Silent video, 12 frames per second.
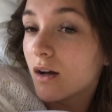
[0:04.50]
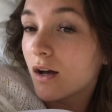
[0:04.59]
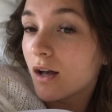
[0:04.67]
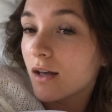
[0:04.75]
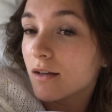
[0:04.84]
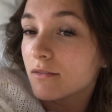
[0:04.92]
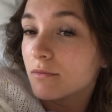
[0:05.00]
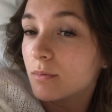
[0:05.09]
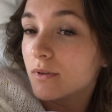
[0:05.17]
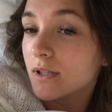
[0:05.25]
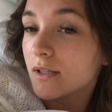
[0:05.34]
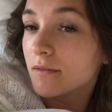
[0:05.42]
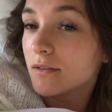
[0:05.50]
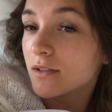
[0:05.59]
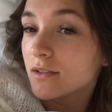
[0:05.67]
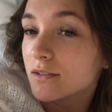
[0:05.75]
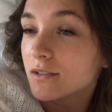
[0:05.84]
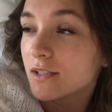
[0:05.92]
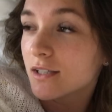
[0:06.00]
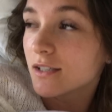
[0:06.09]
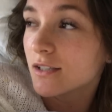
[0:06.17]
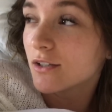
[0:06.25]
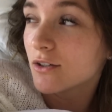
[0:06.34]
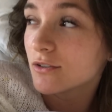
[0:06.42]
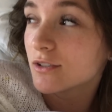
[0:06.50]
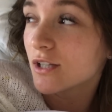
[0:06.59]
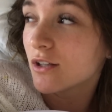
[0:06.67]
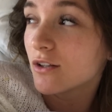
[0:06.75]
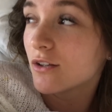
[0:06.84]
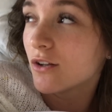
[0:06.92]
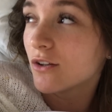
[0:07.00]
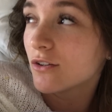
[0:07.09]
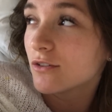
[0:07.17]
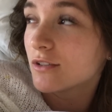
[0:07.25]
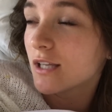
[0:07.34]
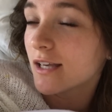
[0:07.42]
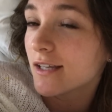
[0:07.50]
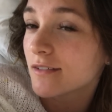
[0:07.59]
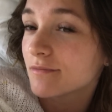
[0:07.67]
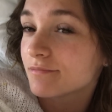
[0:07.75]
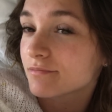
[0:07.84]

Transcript: I've been sick in the hotel all day.